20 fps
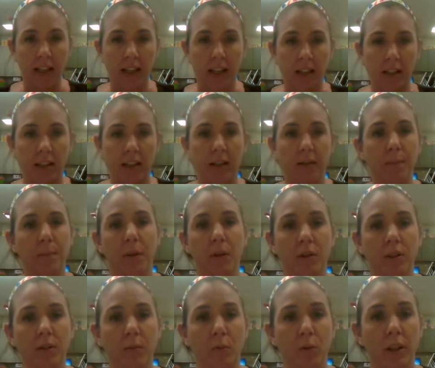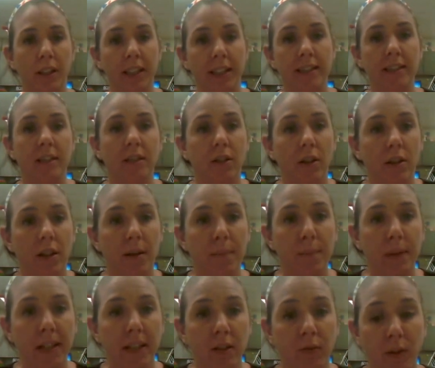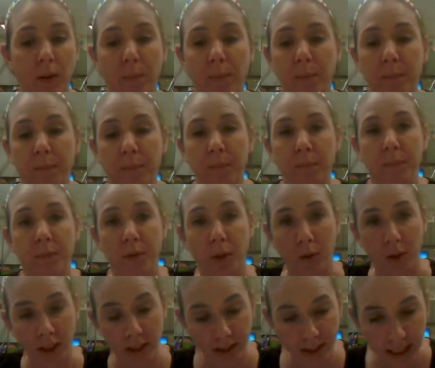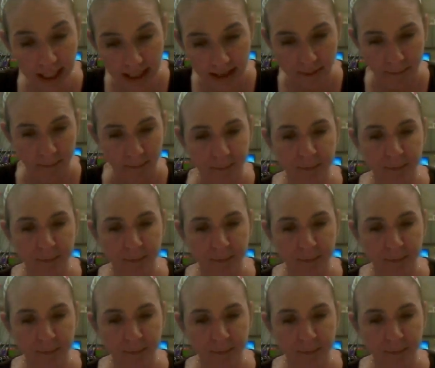and person 1 gets a donut piece from donut C.